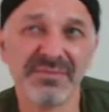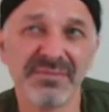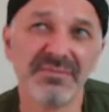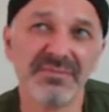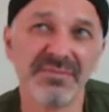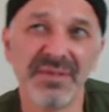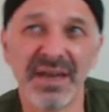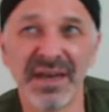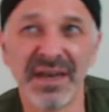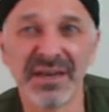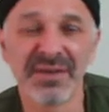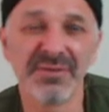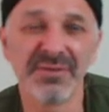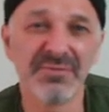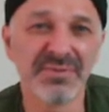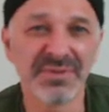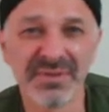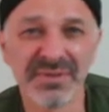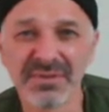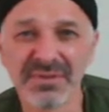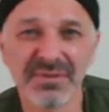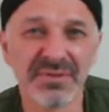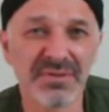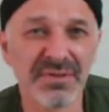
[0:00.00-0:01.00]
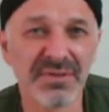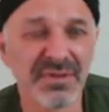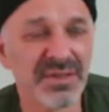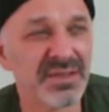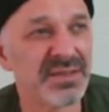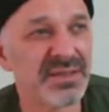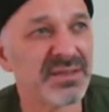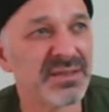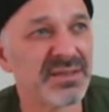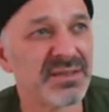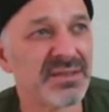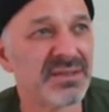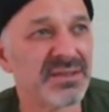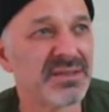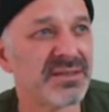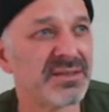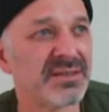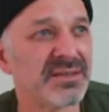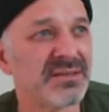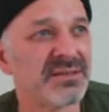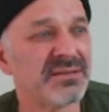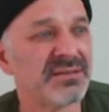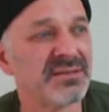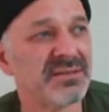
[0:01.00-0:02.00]
accusatory,
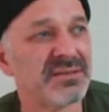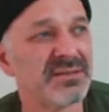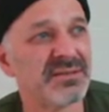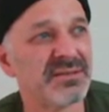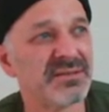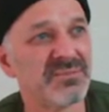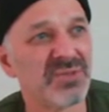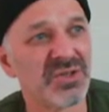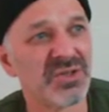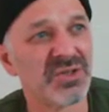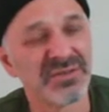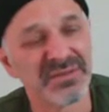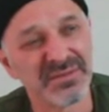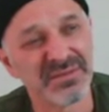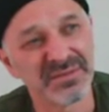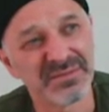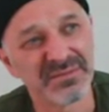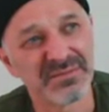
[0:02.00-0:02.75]
more of the.